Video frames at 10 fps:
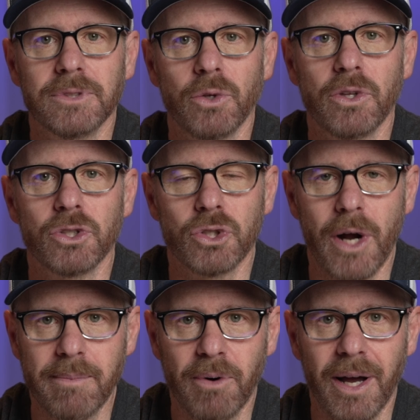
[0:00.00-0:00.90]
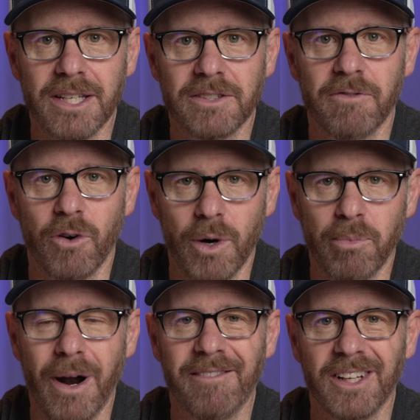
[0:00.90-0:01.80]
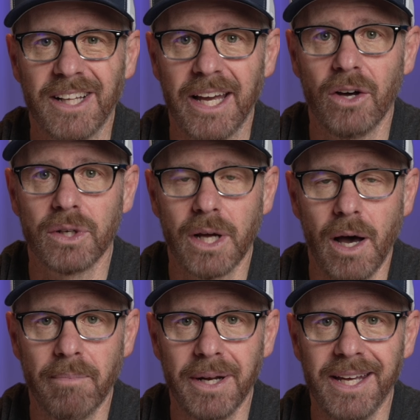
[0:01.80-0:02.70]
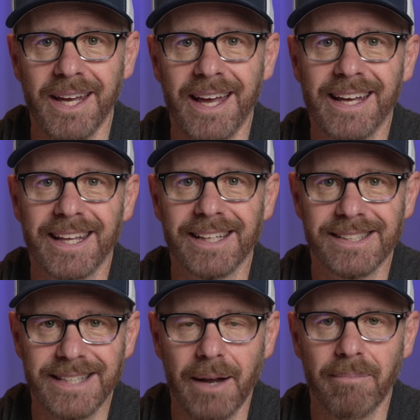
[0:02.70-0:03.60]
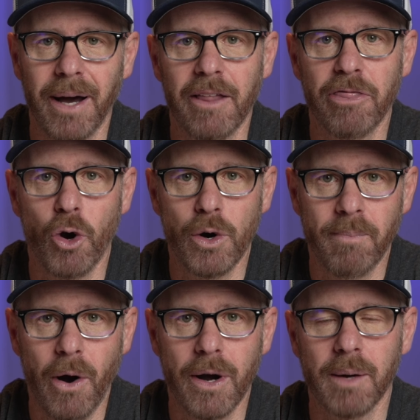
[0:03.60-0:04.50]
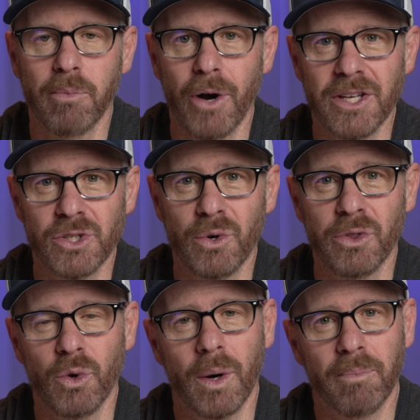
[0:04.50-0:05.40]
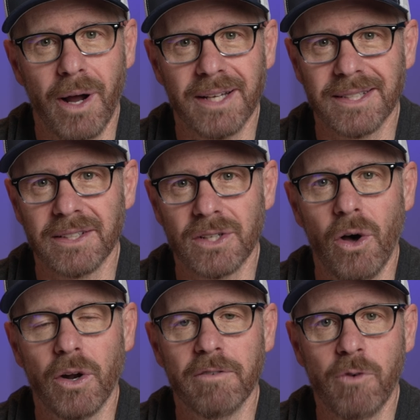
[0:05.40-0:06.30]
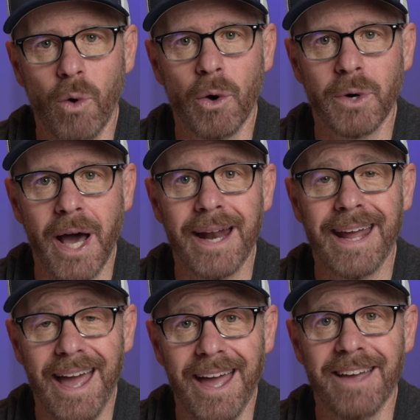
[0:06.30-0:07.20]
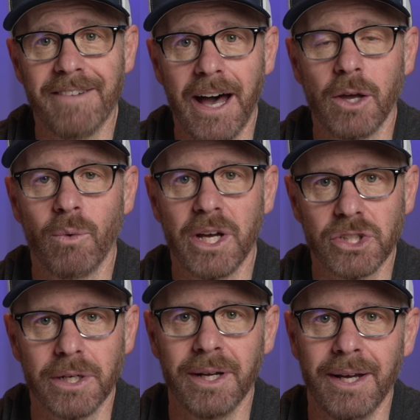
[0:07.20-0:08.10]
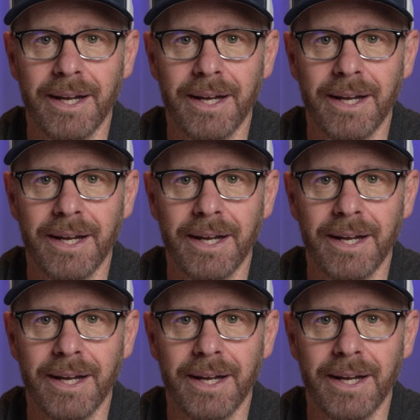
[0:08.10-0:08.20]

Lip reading: So the strike price for a privately held company gets set by a third-party appraiser through a process called a 409A valuation.